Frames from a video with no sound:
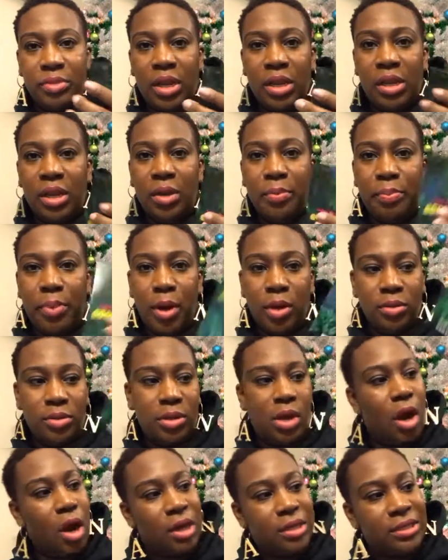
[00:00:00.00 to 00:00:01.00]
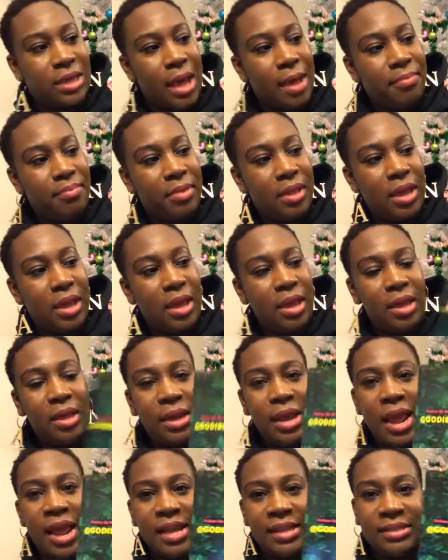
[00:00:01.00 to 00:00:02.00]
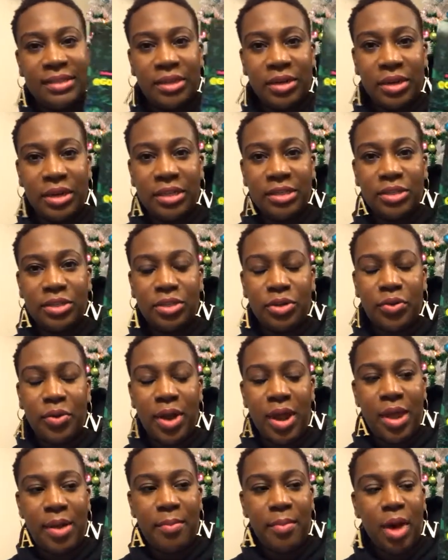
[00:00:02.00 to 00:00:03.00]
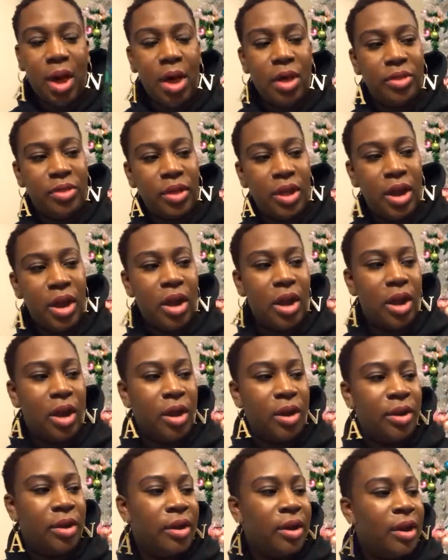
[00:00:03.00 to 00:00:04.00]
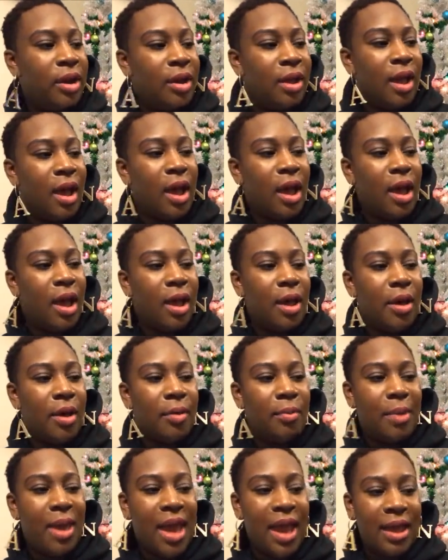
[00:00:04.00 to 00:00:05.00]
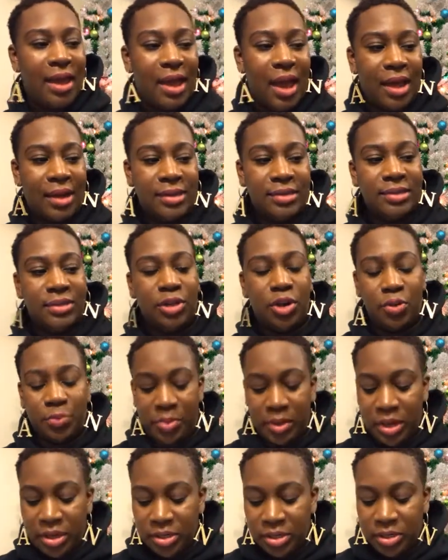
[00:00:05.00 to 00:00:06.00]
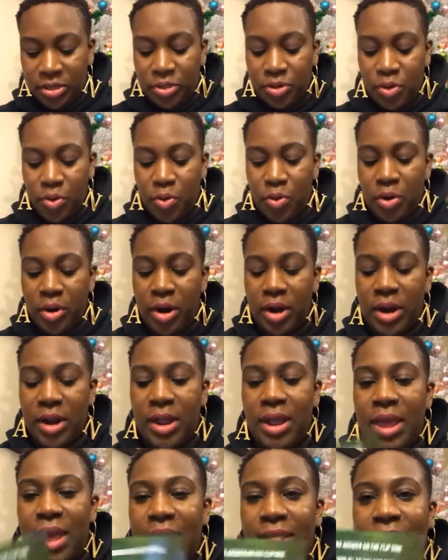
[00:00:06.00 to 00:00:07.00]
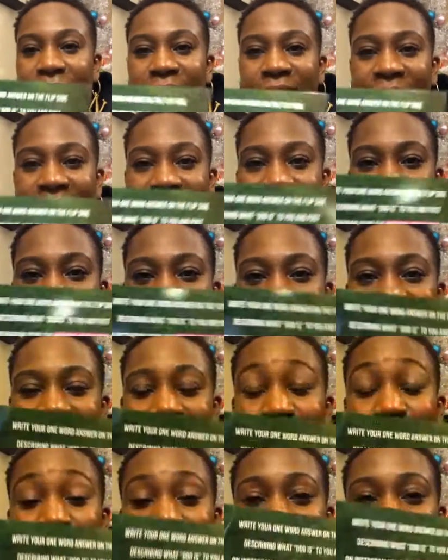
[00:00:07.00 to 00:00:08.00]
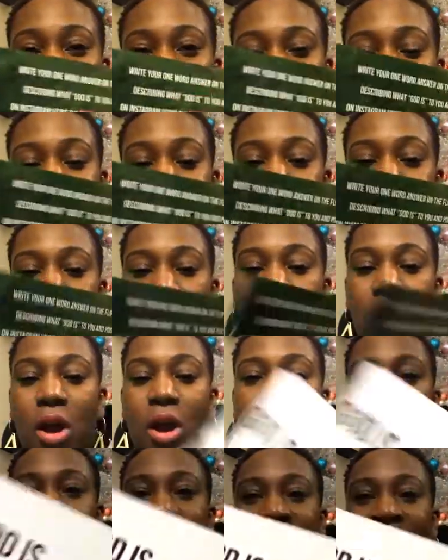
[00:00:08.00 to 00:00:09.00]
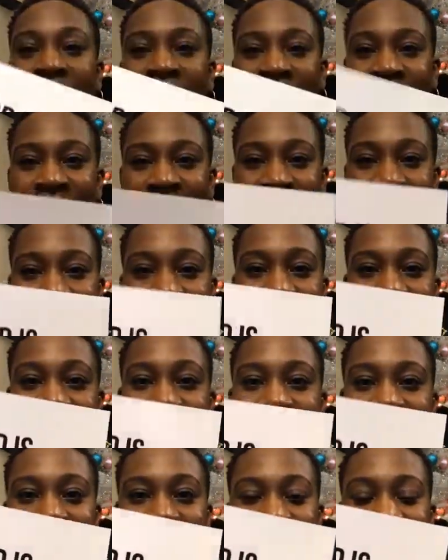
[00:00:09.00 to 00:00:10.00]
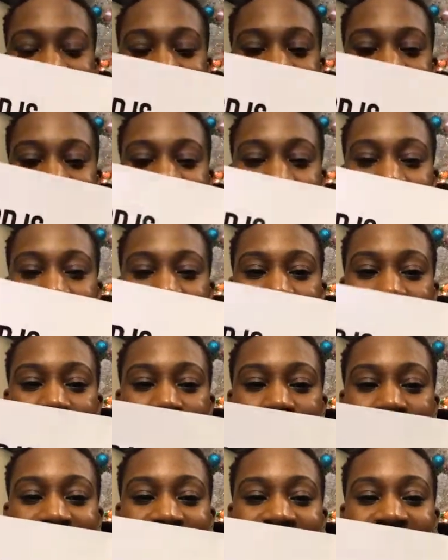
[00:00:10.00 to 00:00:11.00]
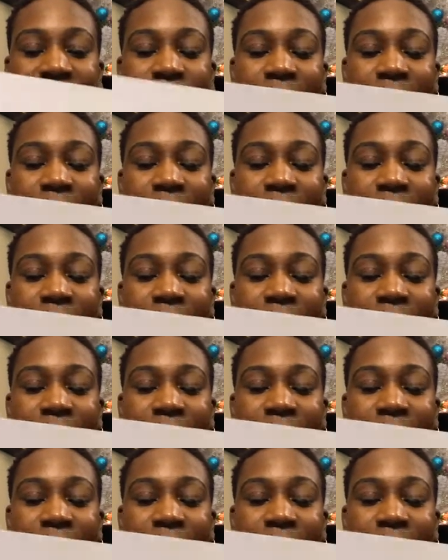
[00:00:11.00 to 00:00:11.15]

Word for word: a little postcard type thing and it has their Instagram on there um, at God is dope underscore and then it had came with this little card God is with a blank